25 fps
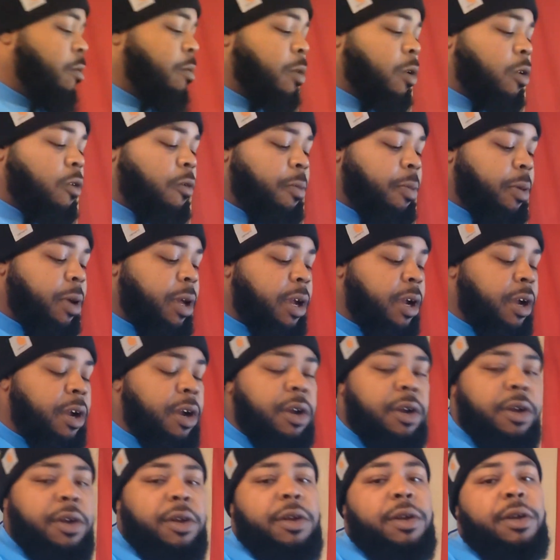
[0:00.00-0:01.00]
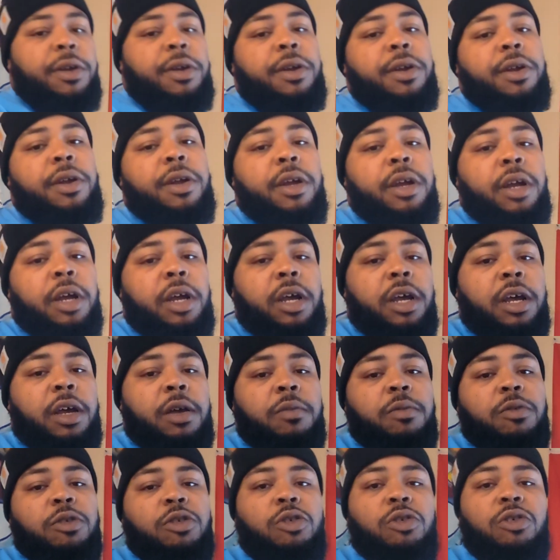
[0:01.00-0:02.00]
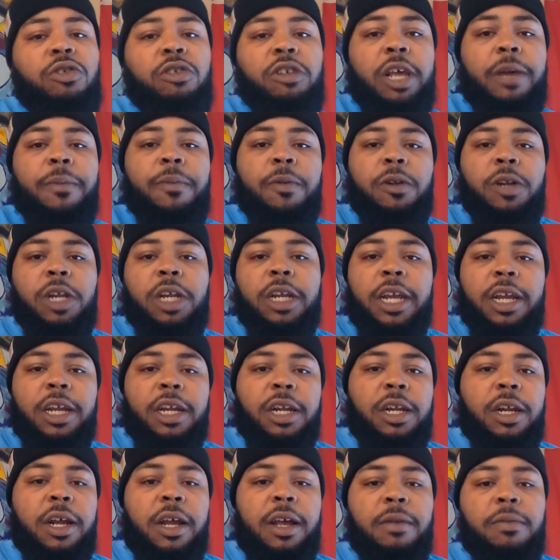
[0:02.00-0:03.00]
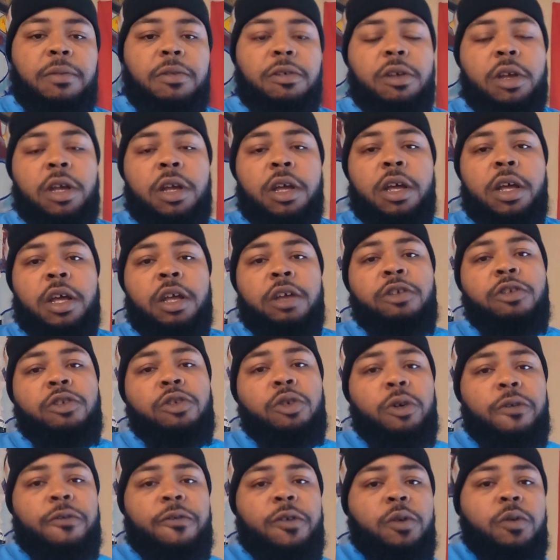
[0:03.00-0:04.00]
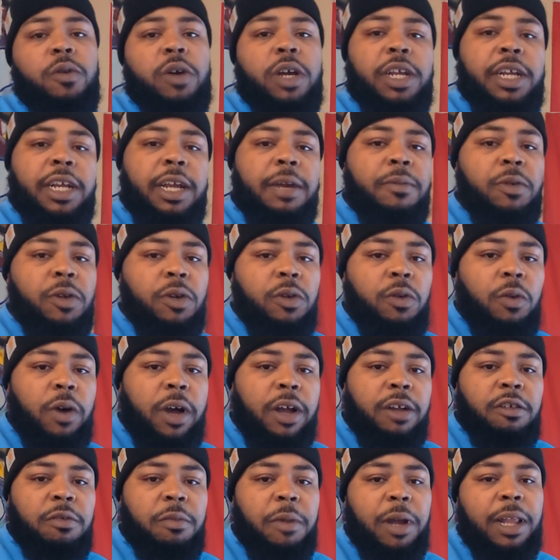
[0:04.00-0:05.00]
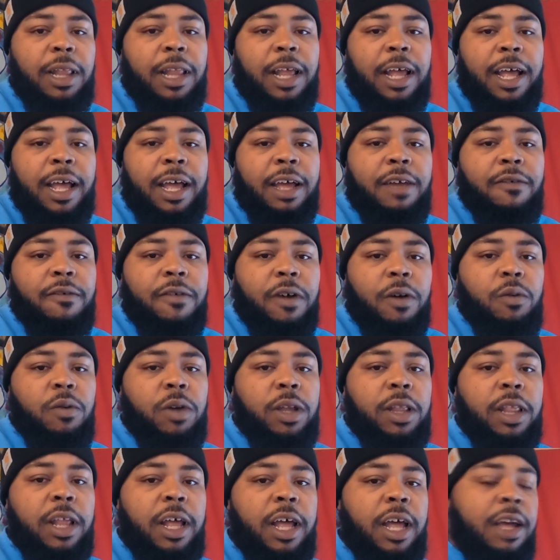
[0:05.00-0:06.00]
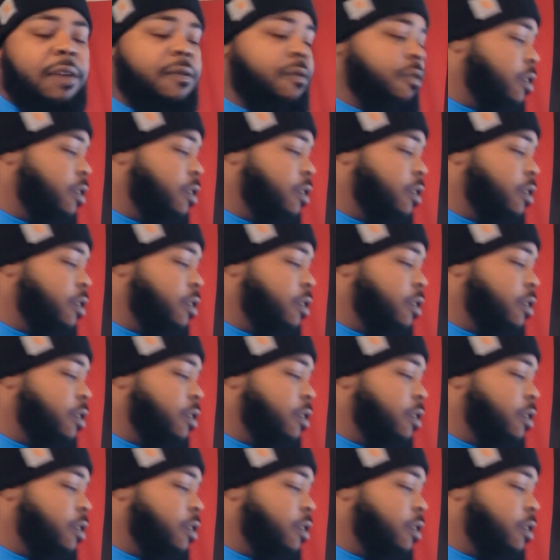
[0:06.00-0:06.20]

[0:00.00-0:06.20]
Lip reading: both pair, two separate skate shops. So if you was able to watch my live, I went live